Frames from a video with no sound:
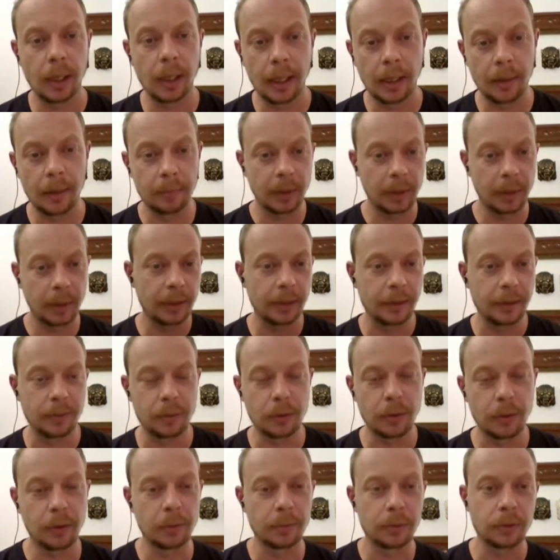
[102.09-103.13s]
I think
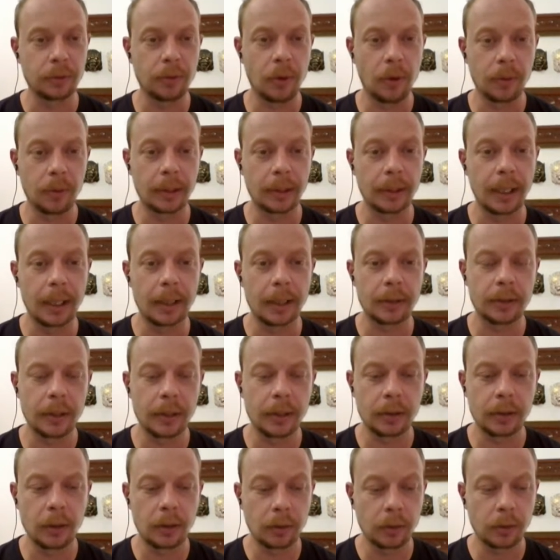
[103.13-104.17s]
you've got the scoring there, so
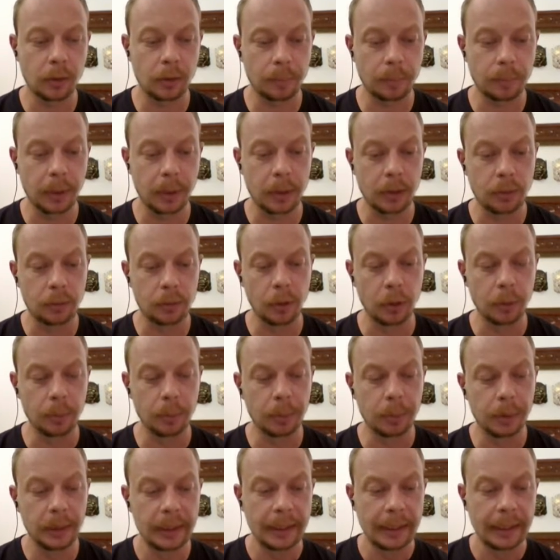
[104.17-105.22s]
there's a big group.